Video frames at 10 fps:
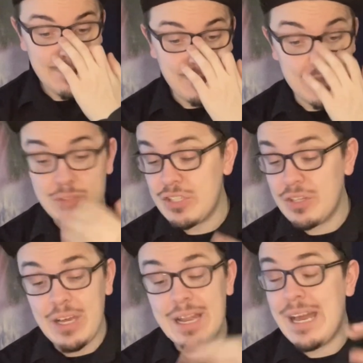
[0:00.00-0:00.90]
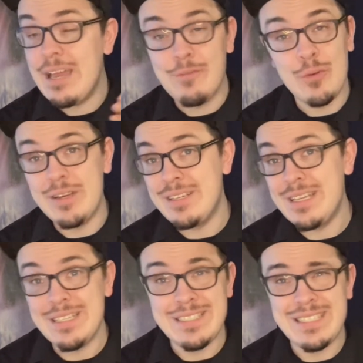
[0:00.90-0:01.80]
there's a lot I avoided.
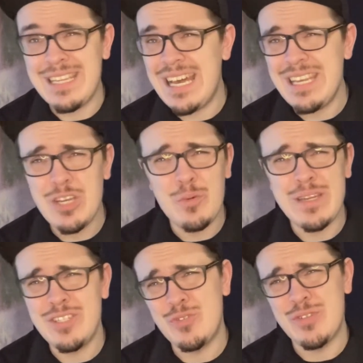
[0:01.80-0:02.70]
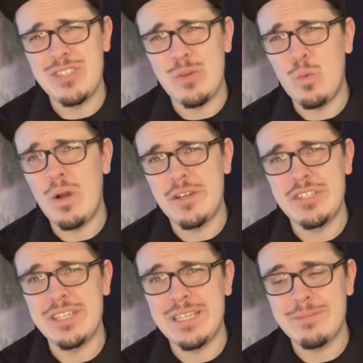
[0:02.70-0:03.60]
I had no interest in
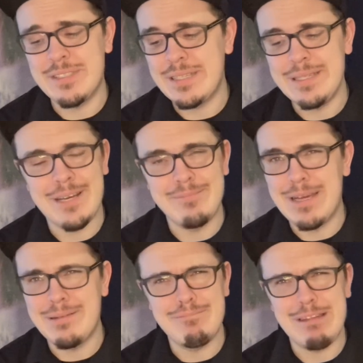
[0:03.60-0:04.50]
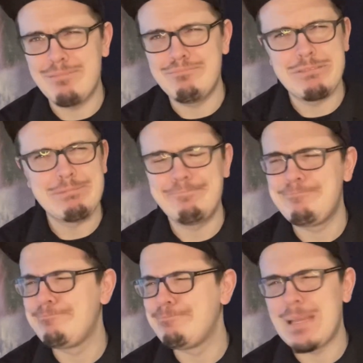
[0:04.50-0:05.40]
watching. I'm just like, no, I'm
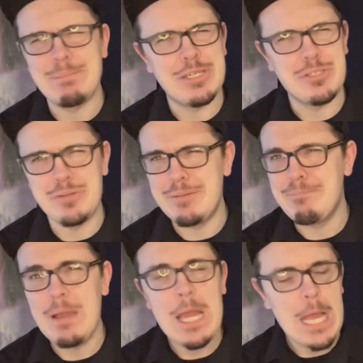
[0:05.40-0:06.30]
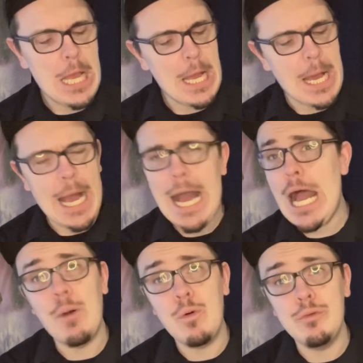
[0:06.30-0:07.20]
not doing it. I won't